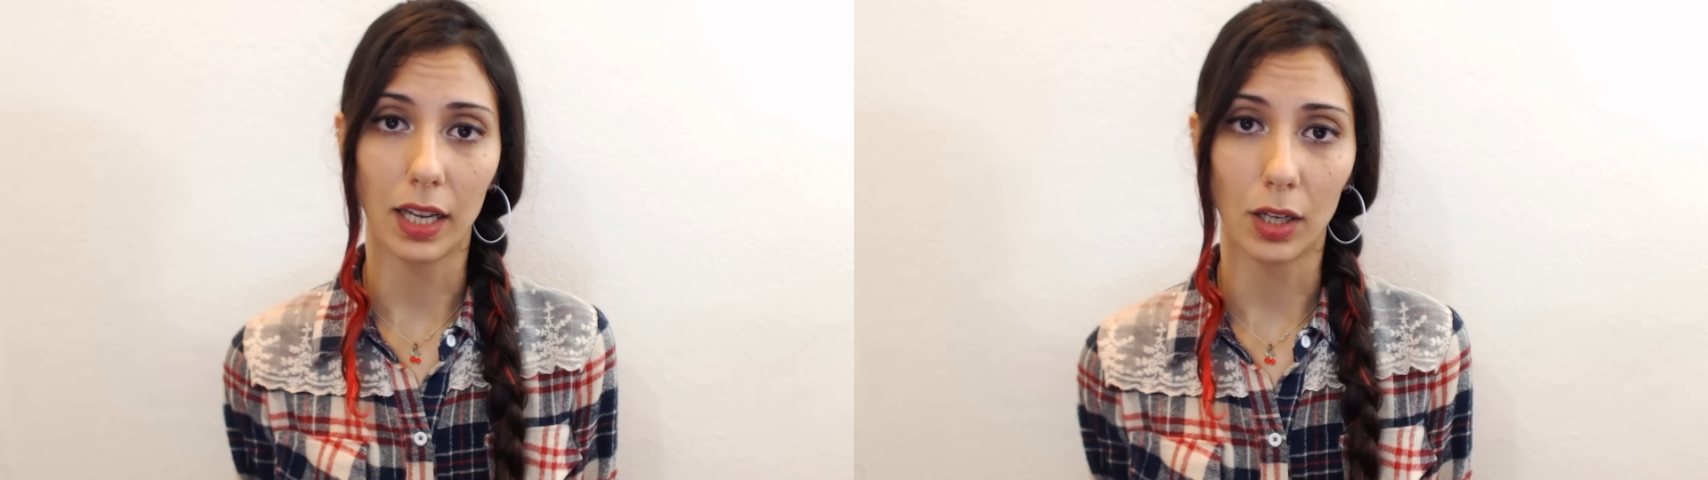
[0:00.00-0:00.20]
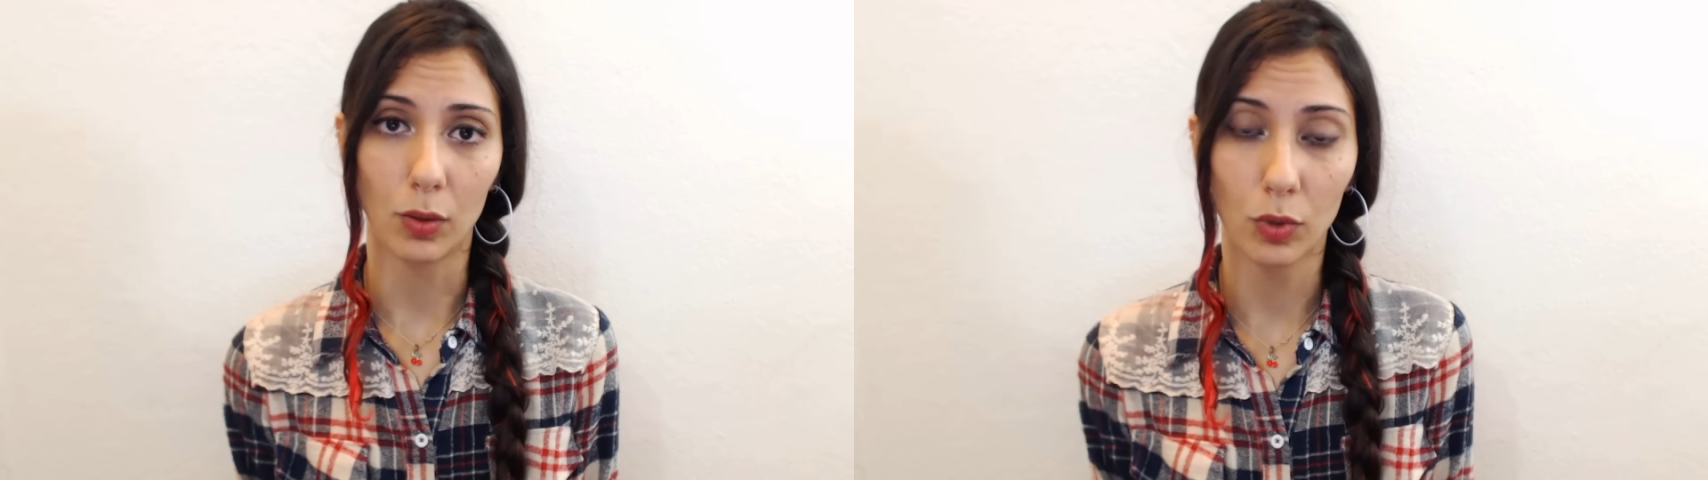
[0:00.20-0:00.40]

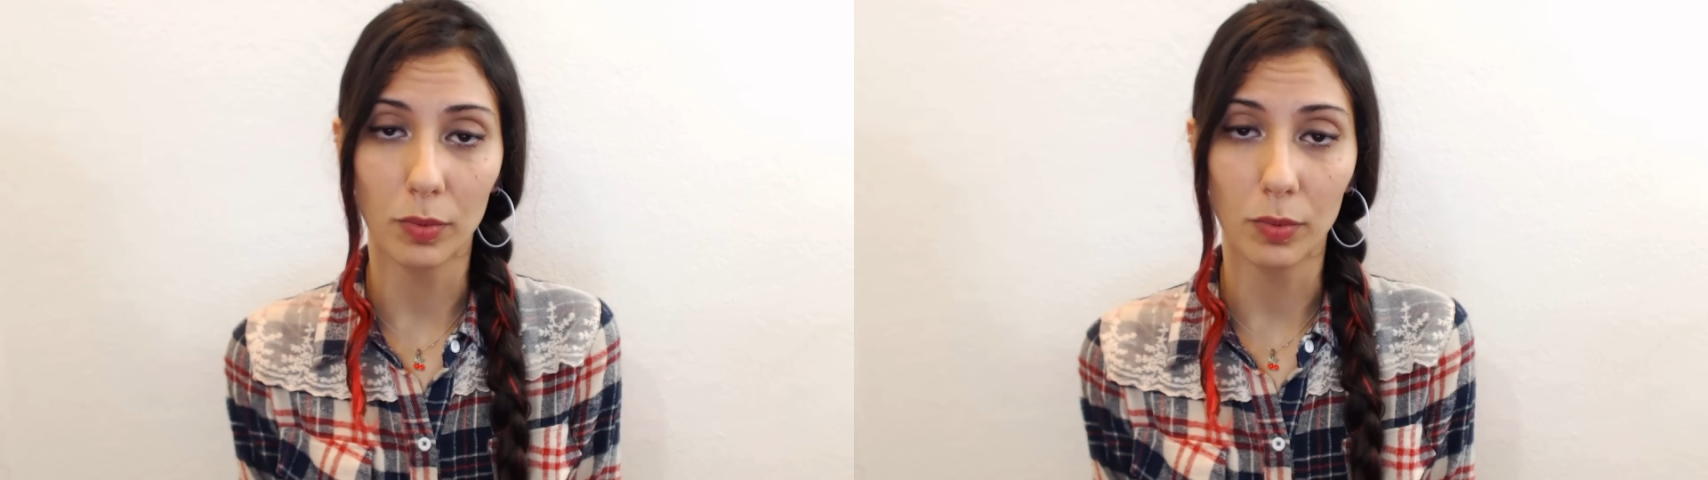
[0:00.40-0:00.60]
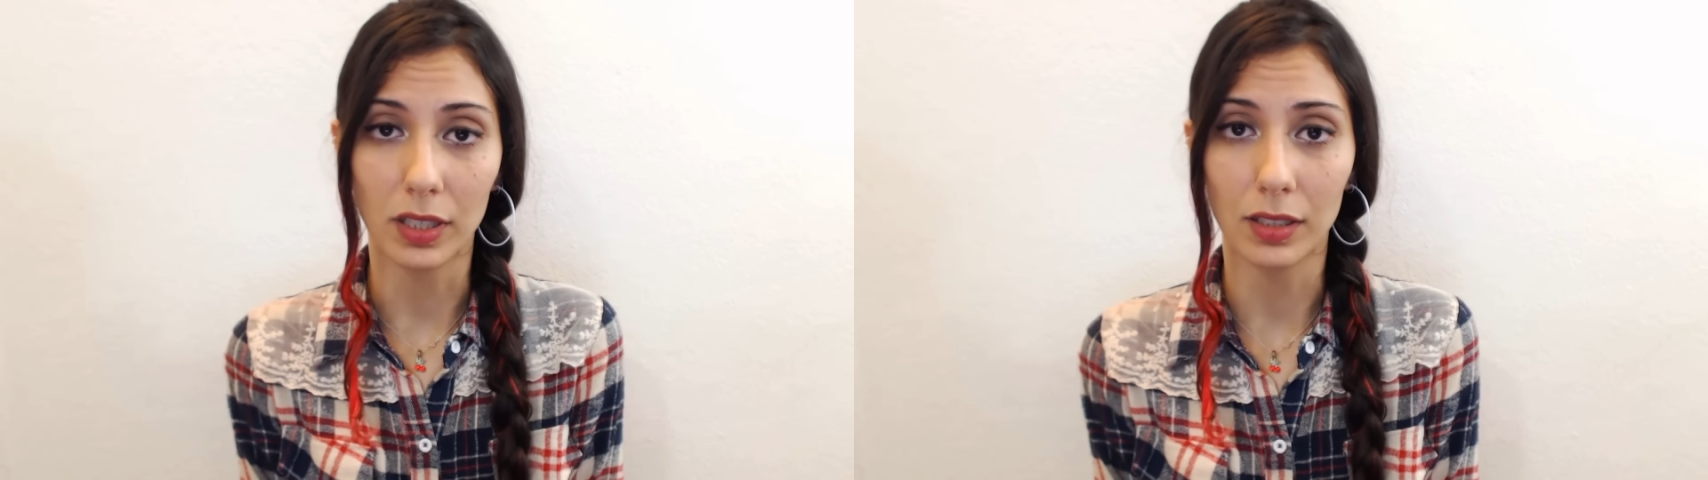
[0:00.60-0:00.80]
a
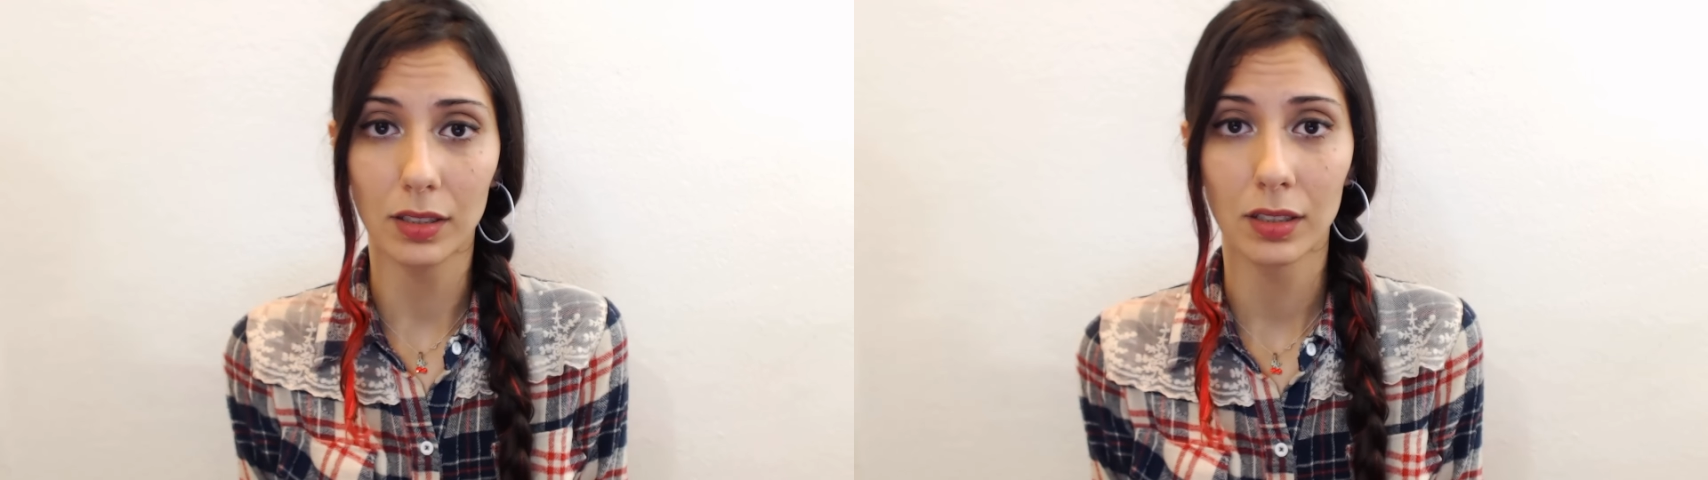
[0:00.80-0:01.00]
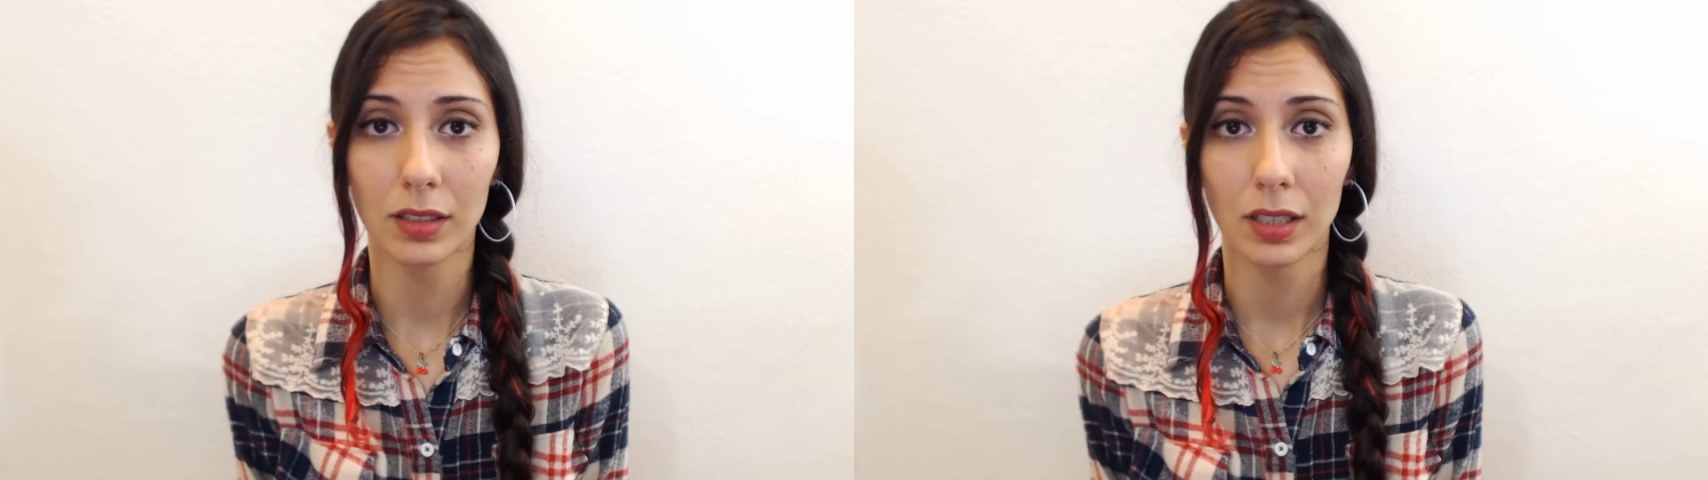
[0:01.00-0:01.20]

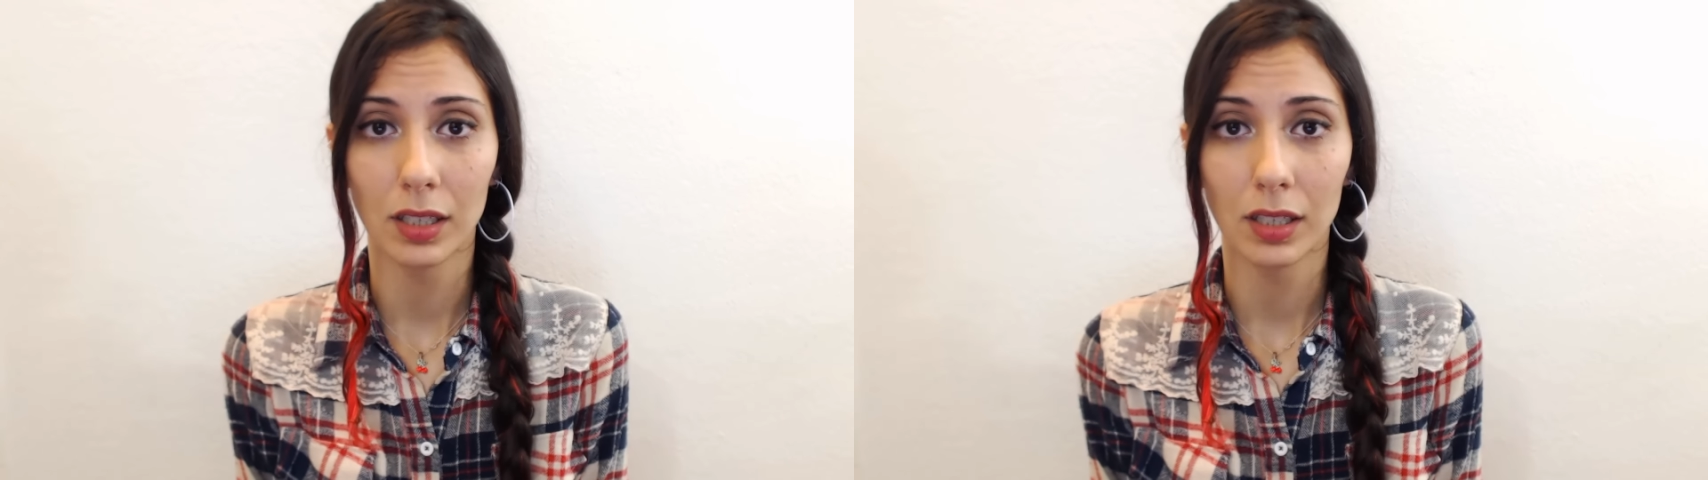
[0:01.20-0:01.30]
woman